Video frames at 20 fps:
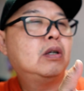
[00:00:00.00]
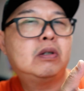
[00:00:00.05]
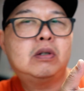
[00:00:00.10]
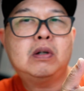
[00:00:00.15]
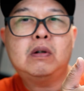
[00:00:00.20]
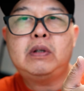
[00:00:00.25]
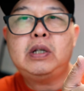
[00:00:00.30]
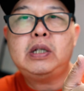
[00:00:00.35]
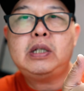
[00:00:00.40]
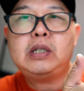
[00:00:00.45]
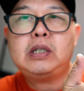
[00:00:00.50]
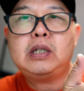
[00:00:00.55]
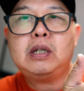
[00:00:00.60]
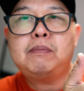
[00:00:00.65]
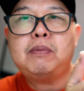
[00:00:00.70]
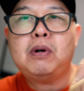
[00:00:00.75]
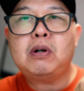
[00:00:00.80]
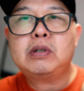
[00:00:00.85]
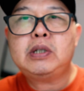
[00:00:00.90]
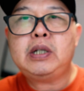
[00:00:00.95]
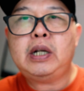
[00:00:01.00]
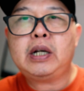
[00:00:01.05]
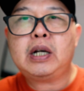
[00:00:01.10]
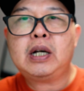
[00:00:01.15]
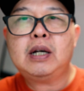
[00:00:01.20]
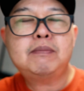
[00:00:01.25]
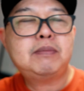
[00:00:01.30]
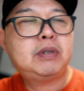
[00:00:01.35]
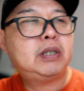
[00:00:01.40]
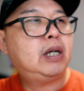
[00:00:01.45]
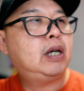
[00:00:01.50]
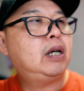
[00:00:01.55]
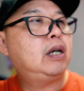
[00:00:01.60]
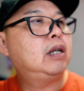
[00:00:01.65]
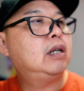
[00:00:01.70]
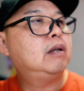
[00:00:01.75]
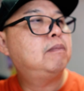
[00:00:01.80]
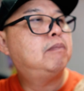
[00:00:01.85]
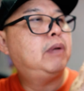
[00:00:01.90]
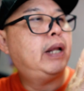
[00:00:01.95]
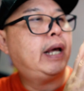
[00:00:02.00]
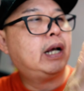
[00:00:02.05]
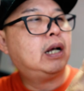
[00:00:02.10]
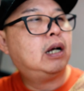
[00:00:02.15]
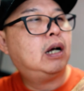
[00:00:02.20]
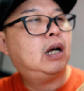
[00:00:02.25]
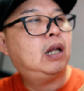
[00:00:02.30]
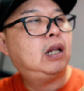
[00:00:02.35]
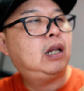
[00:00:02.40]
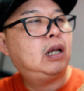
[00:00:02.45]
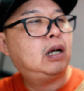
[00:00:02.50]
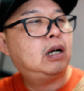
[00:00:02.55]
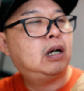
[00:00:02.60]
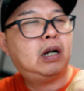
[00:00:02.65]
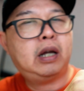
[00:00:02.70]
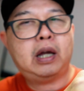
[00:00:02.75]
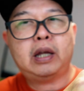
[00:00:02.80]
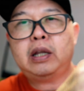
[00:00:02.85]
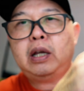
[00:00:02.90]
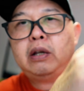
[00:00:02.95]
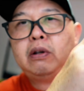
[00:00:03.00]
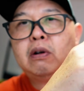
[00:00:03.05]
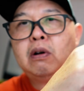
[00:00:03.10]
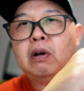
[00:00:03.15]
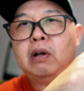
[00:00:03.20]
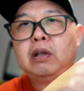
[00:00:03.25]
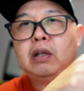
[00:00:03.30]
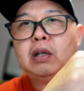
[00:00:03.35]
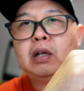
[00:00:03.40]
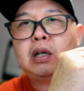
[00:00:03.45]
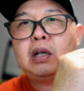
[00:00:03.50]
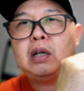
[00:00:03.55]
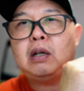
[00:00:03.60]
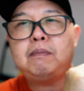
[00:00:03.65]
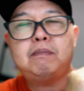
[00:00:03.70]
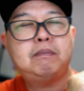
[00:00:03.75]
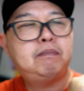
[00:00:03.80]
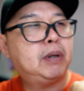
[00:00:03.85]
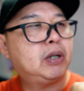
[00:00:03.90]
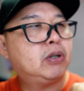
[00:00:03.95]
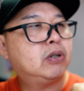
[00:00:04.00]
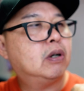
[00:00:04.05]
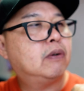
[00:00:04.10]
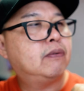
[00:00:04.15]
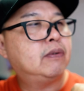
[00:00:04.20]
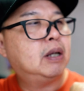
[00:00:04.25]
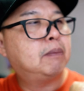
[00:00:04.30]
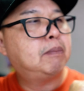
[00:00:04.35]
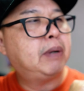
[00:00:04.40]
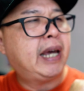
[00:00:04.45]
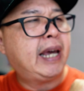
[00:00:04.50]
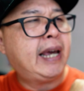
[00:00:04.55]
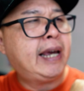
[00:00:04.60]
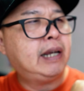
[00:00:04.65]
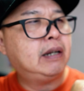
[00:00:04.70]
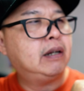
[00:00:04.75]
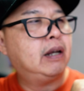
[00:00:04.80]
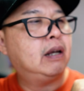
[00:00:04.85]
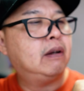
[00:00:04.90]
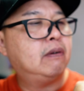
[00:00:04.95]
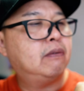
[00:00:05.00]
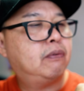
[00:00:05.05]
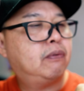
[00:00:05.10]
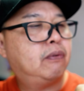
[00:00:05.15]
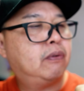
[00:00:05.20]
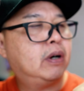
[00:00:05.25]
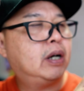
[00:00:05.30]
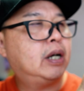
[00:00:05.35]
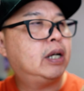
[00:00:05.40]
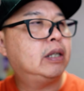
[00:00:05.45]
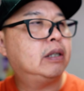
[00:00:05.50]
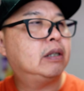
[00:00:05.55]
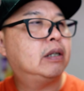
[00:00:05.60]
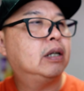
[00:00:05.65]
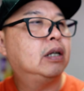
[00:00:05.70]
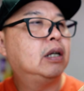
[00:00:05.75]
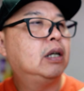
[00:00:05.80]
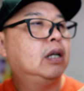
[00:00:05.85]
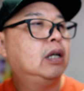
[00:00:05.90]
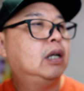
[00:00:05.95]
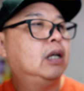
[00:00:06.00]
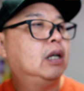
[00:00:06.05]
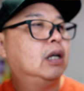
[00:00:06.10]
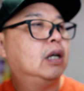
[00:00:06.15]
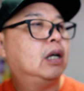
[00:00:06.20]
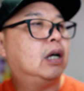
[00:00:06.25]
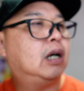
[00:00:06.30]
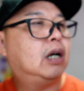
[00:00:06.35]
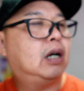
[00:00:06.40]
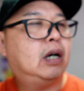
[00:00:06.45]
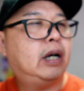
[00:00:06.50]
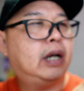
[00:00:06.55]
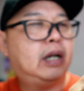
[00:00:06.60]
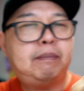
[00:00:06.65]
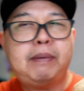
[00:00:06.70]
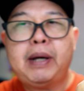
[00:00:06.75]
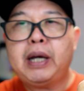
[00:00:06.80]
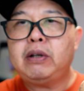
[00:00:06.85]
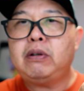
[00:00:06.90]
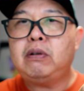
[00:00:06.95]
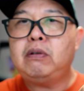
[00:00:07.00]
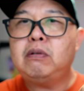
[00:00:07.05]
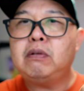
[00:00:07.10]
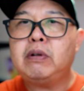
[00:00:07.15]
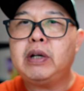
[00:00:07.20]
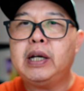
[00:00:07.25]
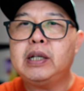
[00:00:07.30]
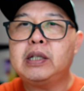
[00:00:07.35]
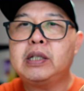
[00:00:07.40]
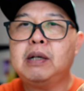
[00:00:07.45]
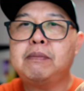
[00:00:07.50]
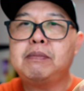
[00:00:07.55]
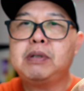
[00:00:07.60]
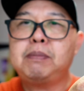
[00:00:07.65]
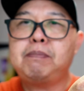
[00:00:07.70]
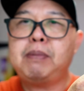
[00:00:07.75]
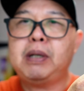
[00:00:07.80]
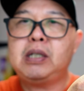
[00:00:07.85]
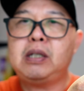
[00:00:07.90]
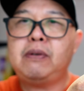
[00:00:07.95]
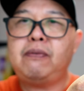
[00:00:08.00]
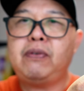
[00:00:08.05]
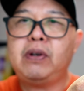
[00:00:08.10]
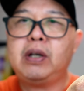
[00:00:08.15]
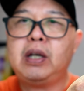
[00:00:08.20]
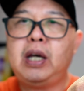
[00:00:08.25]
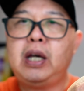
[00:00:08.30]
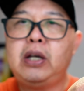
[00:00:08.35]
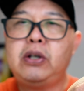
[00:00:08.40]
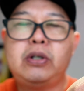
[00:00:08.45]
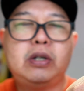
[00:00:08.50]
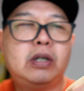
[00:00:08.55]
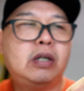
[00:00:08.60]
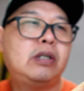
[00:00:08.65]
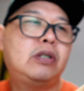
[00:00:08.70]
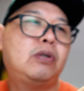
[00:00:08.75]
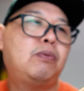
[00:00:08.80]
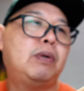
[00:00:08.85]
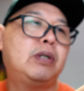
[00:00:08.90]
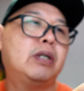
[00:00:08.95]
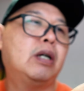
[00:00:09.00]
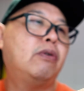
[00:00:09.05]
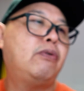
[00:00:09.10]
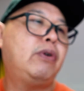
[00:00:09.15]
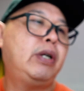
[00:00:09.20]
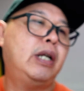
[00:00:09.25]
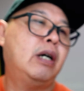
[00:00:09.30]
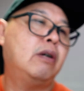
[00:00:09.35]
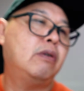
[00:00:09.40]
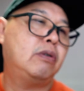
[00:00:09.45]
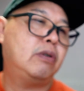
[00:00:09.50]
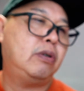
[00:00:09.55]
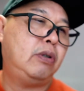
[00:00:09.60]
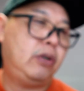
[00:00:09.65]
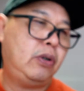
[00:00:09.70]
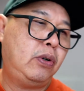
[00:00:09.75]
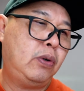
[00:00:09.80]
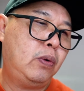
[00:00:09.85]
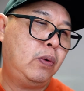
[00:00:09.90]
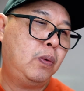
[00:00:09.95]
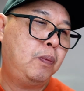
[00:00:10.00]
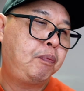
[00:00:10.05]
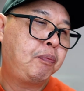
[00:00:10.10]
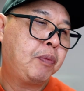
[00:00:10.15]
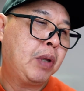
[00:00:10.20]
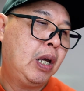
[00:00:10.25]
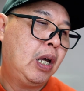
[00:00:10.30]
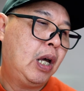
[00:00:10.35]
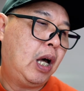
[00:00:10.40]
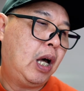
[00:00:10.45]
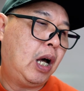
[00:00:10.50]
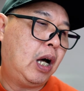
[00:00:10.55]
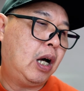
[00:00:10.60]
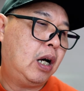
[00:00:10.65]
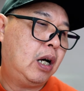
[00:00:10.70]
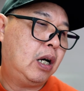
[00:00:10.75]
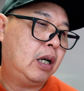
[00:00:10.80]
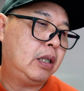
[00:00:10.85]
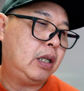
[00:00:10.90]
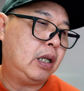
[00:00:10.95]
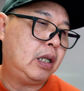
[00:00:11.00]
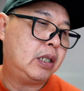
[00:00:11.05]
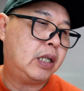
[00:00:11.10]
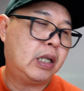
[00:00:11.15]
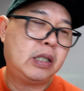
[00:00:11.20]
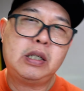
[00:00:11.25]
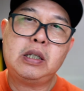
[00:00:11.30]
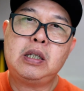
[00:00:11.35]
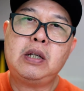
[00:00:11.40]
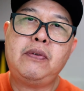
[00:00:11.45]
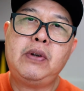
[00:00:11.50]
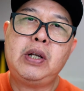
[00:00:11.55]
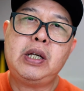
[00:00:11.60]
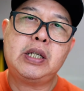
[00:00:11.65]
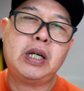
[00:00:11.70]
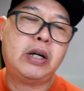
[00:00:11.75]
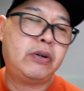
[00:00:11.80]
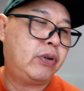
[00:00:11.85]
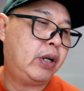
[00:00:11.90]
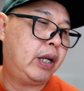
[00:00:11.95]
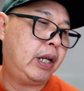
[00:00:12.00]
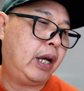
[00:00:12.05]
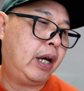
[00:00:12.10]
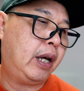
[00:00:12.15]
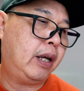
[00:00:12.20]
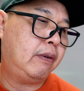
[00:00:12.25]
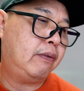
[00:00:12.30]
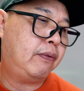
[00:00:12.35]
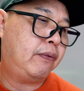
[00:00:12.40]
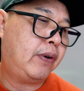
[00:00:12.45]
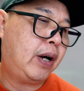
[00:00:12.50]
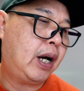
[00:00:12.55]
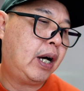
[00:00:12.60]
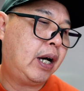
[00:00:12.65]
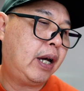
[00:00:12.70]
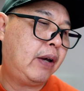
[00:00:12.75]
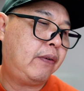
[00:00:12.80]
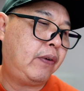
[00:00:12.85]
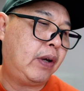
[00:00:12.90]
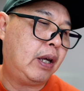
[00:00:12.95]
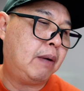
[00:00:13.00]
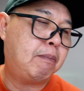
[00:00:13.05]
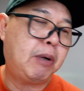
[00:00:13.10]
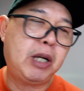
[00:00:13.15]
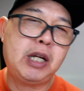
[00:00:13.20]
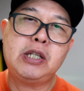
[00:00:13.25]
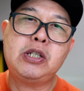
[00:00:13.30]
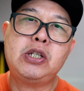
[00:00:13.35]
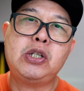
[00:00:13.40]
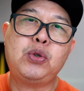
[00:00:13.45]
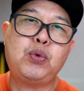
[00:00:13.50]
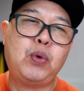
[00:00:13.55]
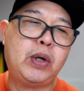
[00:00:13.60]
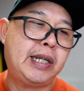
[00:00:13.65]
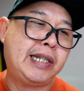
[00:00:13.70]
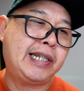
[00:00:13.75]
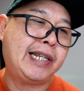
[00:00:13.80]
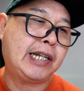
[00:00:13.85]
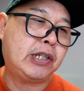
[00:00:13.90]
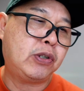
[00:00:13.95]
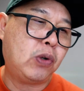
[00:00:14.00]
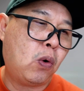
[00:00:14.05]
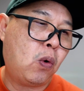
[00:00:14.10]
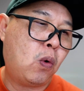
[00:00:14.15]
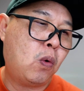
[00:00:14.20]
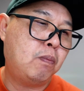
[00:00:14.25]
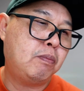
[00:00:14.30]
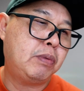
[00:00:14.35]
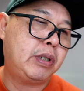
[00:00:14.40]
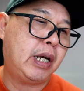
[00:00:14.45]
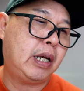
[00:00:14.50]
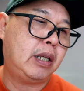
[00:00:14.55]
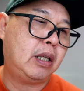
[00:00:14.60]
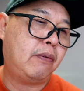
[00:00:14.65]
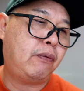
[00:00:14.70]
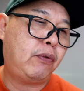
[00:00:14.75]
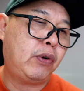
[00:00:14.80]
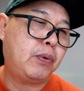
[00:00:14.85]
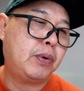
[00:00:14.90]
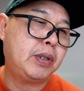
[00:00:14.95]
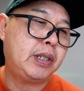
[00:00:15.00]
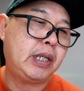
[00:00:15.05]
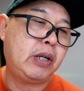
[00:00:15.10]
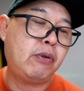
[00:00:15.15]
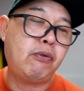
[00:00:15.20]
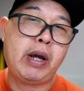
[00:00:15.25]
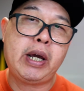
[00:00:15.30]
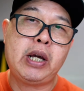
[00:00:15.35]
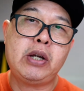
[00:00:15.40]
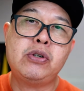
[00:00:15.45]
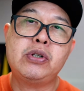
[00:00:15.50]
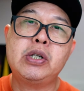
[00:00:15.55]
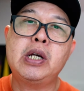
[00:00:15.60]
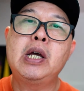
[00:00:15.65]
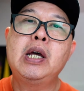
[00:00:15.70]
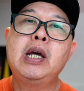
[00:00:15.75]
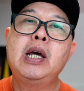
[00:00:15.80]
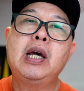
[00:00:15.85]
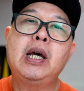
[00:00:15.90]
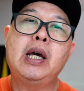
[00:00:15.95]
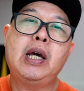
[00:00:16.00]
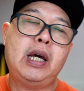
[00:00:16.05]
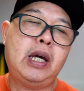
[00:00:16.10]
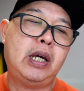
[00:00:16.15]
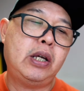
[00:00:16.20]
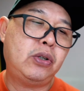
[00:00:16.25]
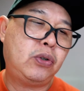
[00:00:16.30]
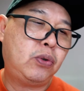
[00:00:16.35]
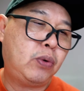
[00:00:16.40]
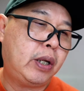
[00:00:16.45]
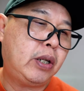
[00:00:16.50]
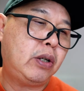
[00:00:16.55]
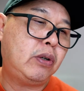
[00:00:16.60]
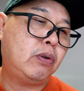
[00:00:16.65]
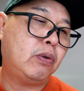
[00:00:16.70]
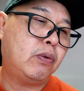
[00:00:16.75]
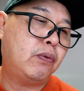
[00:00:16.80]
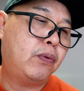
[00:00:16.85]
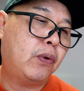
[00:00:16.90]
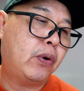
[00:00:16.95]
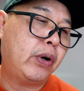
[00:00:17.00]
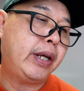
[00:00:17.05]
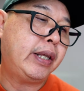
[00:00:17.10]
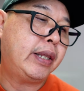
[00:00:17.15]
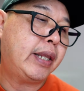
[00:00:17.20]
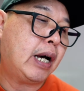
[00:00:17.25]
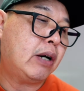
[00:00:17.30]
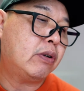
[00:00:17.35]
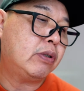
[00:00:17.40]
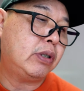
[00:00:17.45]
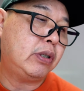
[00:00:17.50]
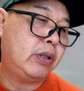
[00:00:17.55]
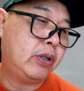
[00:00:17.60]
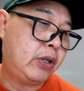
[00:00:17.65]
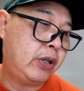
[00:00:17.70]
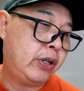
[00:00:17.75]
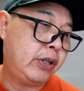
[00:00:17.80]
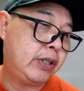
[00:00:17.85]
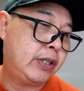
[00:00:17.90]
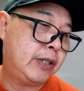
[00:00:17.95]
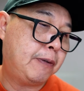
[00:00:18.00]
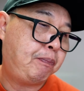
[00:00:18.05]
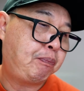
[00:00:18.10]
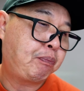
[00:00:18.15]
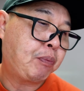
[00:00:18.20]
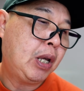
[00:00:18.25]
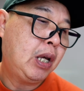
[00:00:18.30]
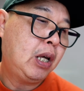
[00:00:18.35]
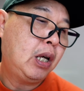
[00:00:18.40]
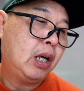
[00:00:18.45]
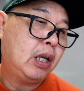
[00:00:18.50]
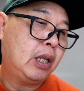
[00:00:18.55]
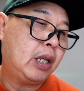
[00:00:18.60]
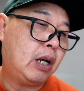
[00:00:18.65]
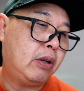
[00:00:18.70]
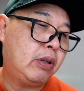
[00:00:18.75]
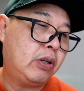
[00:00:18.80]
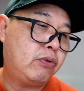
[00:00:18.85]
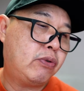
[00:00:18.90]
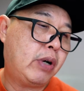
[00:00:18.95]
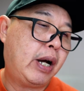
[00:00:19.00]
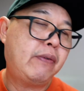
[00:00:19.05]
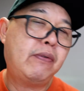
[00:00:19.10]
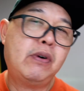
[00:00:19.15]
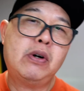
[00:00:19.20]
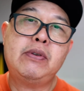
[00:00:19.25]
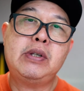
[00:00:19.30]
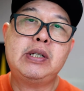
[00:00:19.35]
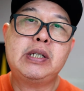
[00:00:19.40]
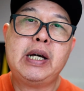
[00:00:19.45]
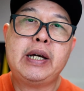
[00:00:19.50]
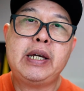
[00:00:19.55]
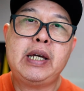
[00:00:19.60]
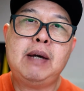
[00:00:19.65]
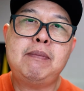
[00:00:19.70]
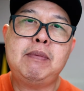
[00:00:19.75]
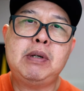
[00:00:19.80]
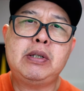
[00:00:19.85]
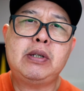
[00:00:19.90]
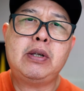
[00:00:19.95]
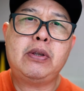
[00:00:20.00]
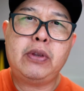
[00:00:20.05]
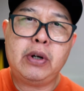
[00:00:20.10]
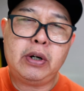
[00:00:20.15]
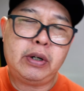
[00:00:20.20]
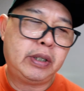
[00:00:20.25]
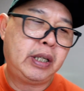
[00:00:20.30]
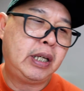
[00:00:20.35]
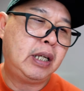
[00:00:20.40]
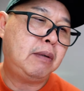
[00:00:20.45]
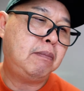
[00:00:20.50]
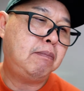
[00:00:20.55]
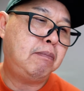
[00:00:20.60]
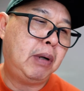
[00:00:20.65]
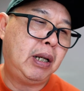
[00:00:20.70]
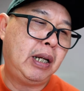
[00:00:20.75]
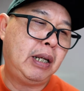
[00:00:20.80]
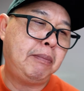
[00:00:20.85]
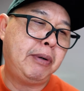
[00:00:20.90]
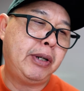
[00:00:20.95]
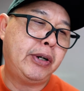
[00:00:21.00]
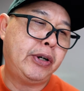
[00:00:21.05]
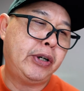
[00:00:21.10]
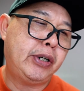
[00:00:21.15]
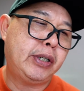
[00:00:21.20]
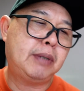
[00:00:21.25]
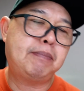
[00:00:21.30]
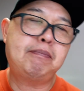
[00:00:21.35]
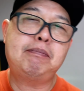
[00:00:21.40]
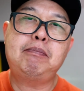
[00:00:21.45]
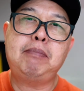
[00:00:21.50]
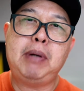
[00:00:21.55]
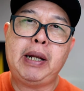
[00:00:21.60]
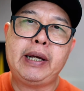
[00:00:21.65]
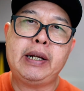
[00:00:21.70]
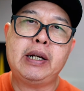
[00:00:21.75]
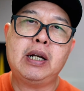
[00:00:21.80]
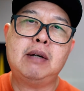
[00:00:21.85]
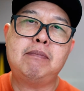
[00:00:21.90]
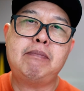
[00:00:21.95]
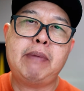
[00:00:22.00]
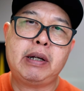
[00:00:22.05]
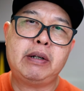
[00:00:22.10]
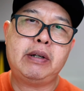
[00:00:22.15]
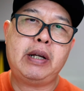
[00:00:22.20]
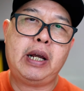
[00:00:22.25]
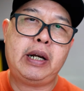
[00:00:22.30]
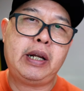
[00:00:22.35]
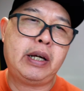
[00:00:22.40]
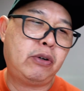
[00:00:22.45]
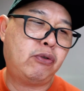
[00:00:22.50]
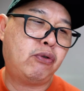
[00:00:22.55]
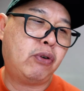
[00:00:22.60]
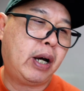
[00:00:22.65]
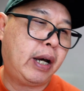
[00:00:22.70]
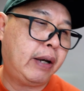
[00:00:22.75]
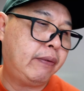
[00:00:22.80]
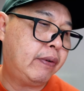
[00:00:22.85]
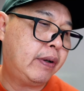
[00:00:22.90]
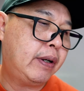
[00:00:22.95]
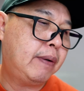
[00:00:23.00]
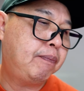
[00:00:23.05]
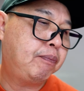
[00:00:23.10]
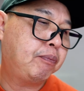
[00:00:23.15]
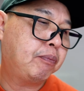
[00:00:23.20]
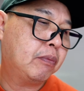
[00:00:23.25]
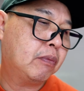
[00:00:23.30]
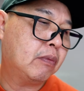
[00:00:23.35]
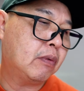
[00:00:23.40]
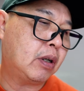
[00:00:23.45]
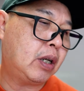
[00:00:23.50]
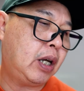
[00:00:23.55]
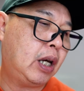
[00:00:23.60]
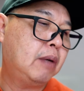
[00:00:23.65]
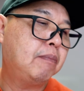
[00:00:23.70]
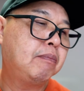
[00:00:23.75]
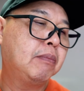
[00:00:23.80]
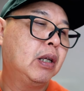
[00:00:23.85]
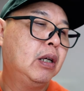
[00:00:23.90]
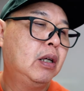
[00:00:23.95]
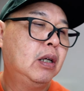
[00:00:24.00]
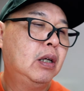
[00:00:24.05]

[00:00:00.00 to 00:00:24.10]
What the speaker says: So this is the box that it comes in, black color, and then you got the picture of number 8 in front. At the back, you do get some specifications, which I'll read out to you. The sensitivity is 105, impedance is 26 ohms, and the frequency range is 20 to 40,000 hertz. Now, the driver of this IEM is 13 millimeters planar magnetic driver. Okay.